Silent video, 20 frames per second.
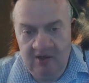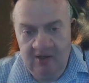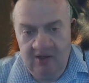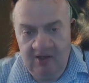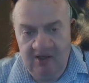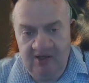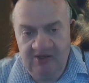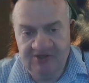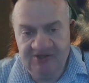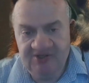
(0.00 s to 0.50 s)

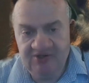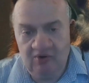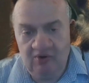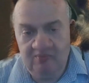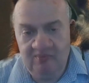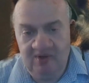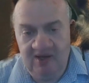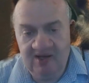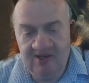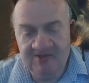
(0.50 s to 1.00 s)
He saw
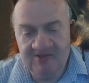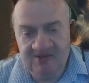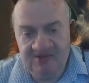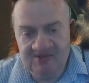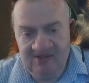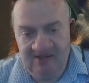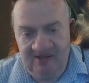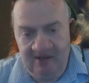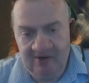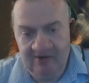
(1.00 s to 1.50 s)
me as
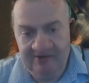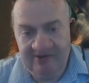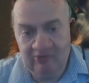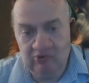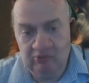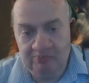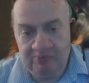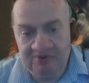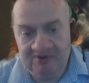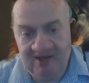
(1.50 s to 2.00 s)
his leader that
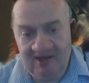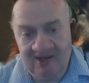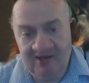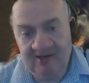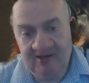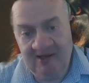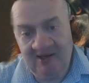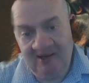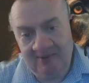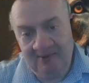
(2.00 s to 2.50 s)
will protect
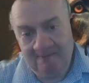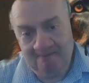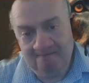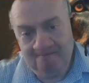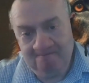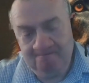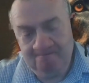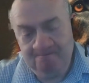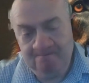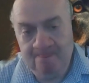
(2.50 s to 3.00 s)
him.
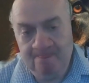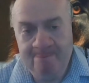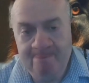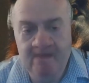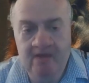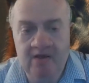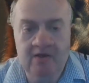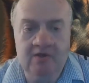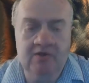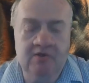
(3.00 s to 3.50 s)

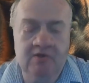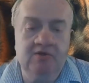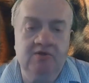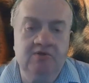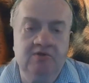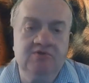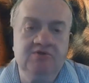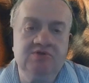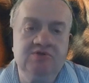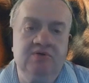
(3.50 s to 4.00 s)

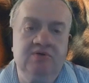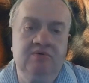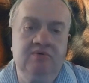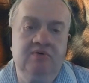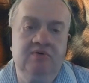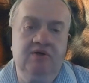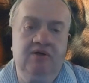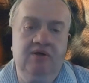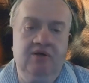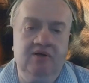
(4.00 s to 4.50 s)
So
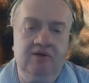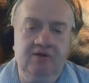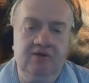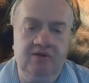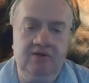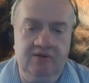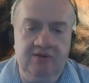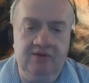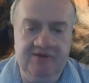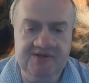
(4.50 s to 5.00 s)

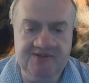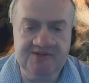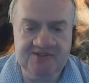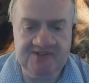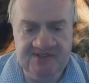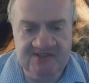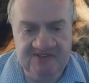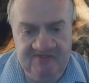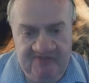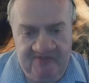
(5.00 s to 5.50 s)
this
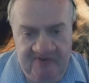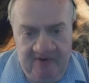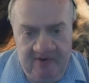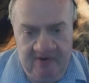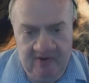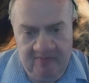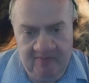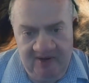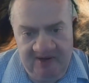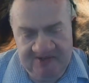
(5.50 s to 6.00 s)
is
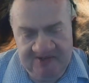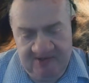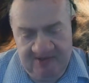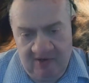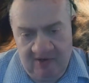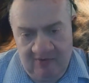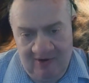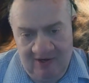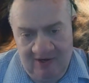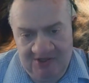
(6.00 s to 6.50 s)
fear-based
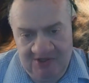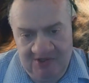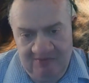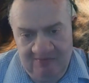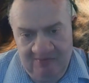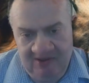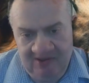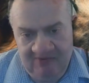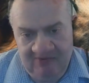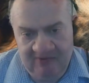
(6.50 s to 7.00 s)
aggression,
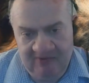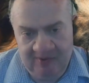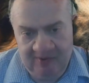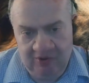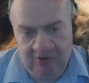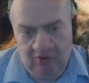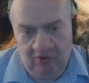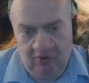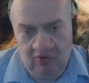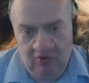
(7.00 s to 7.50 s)
but from a
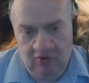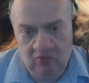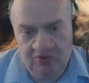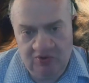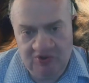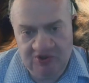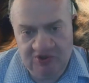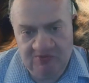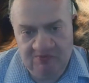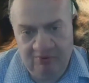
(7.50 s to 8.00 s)
dog
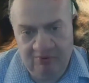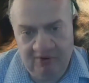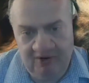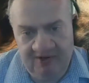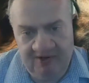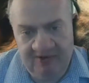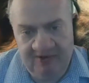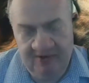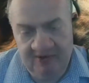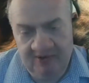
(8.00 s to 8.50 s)
which is
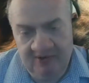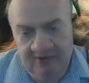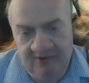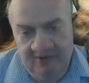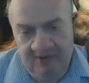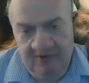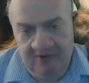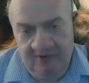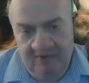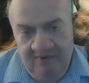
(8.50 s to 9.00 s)
bred
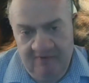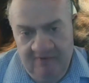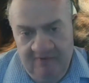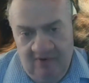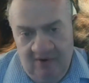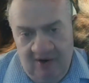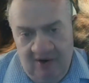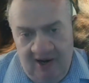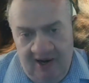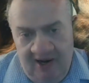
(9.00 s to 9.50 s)

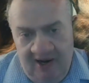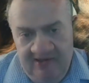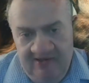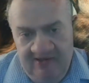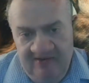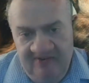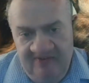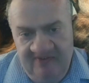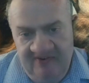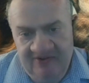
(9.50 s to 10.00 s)
for a high
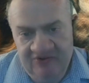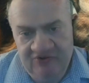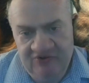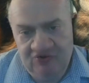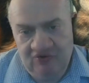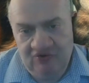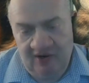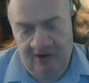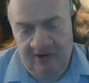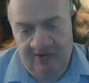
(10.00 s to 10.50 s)
defense
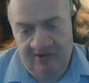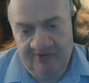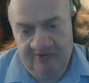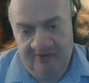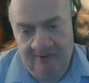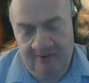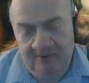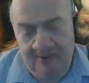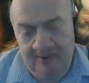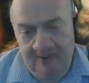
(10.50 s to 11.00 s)
drive
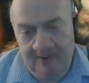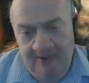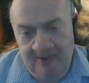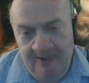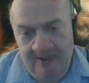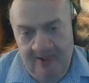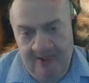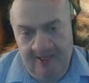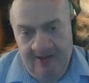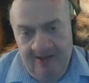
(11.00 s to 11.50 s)

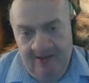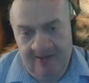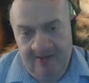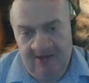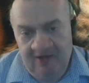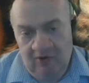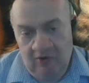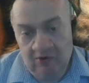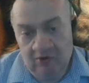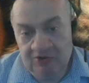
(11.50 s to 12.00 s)

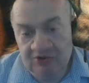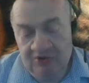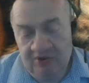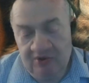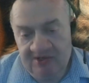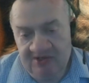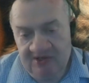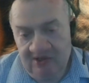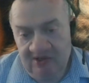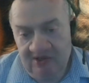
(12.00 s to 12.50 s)
that also
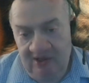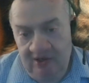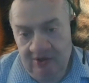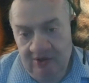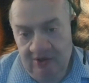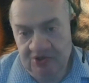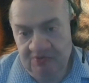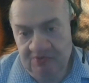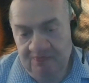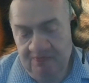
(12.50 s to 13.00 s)
has a
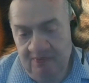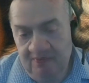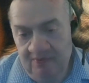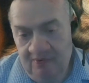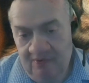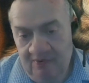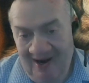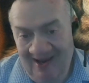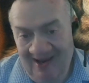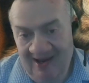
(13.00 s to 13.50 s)
leadership
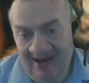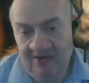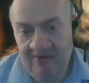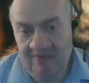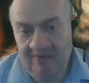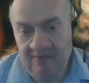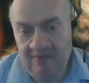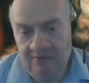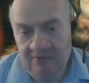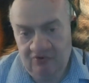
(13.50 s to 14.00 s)
rank
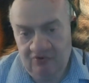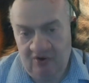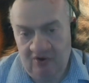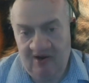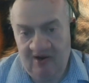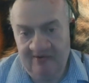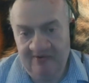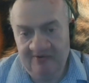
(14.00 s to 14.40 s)
drive.